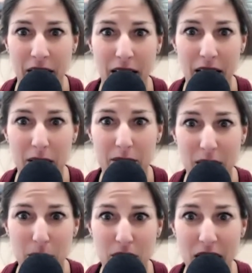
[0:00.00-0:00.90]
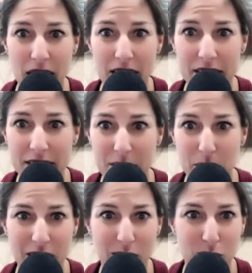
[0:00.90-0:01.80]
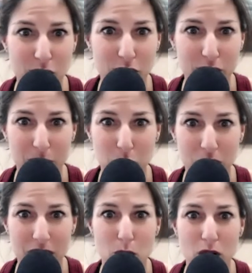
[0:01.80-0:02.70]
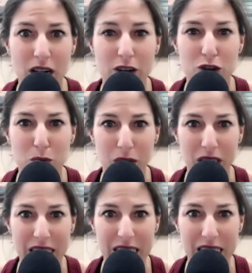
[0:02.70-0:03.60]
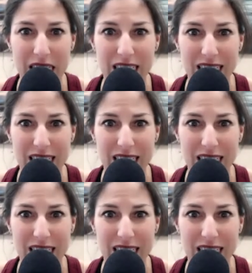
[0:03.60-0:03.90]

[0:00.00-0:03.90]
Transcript: Uh, Deborah has been involved in more than 100 billion